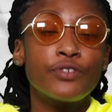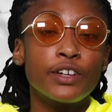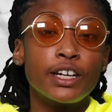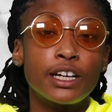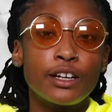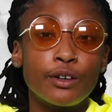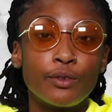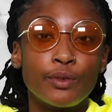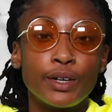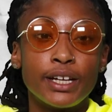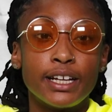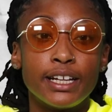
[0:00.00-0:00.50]

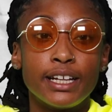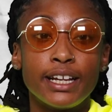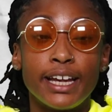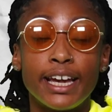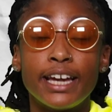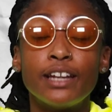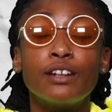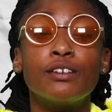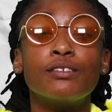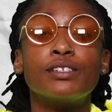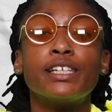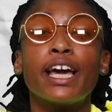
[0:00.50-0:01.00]
fucking with
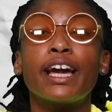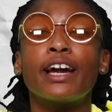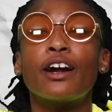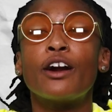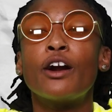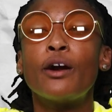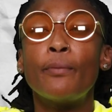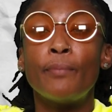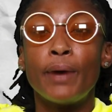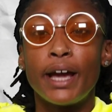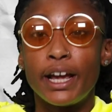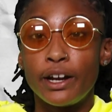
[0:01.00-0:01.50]
ended up taking
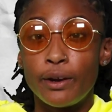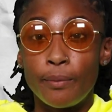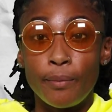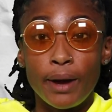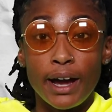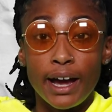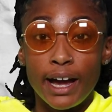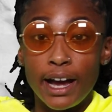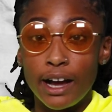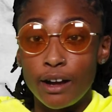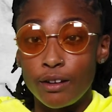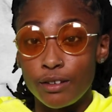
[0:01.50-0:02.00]
her back to
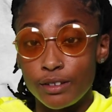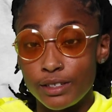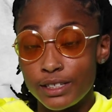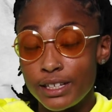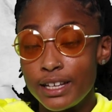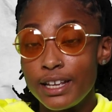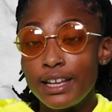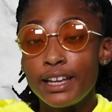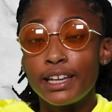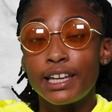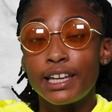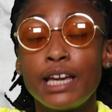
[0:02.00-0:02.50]
my house.